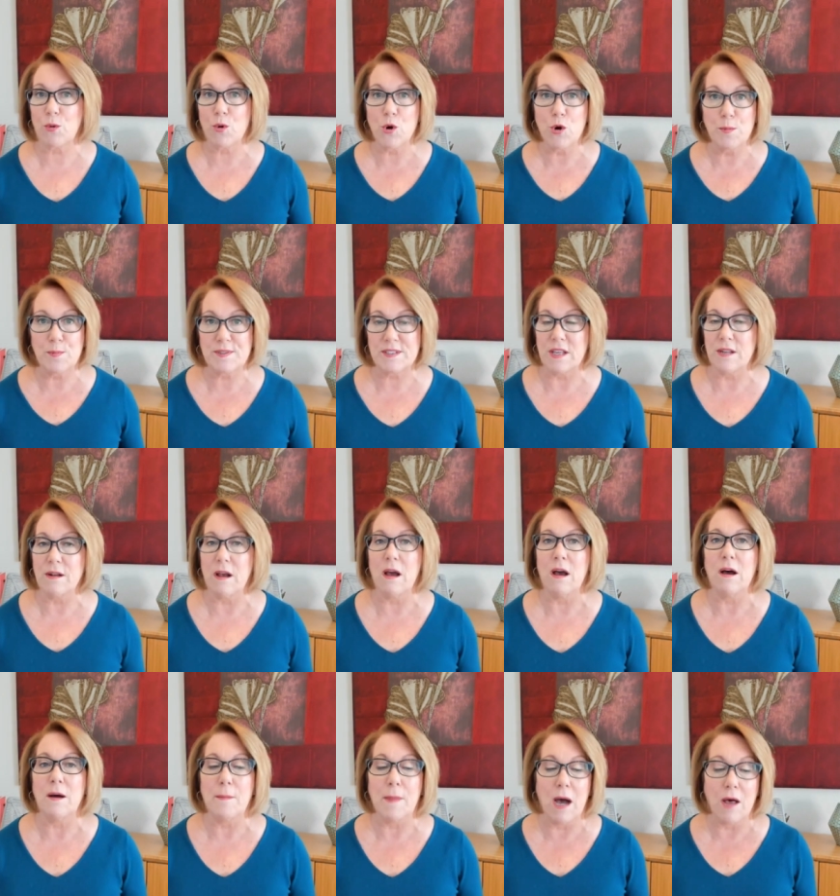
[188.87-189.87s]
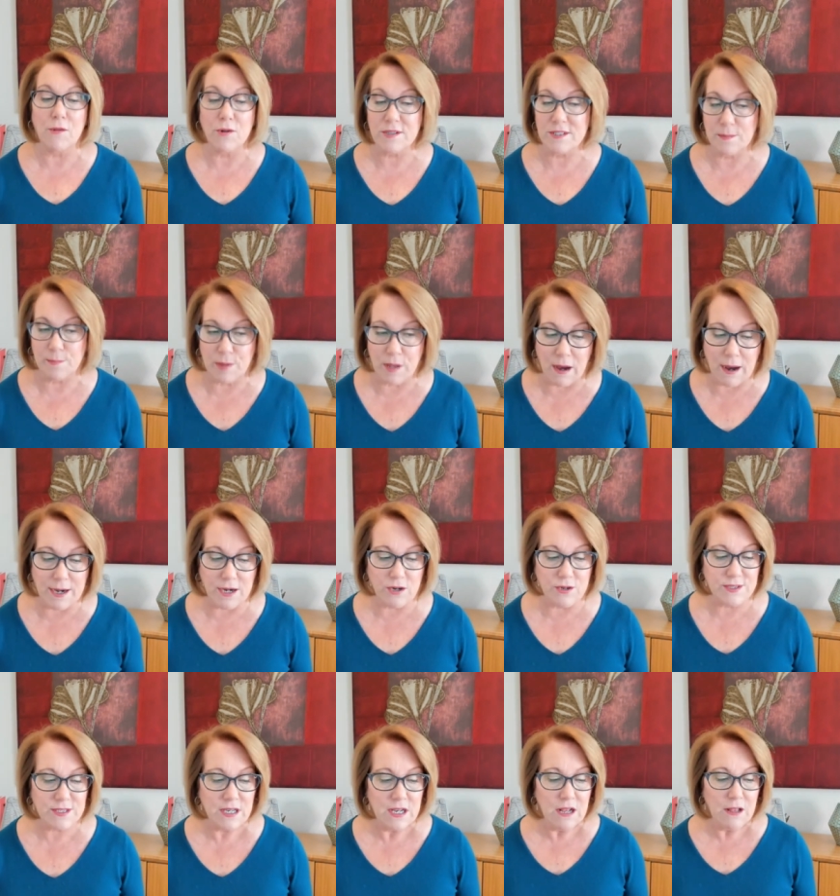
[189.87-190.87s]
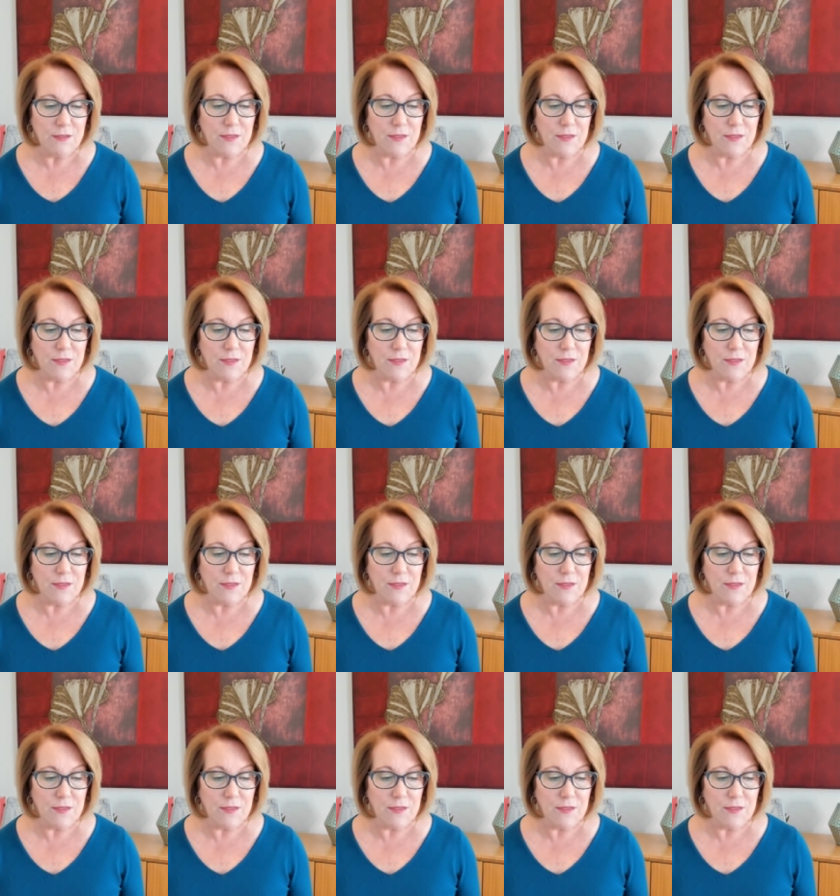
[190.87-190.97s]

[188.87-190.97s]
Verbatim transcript: groups and other suppliers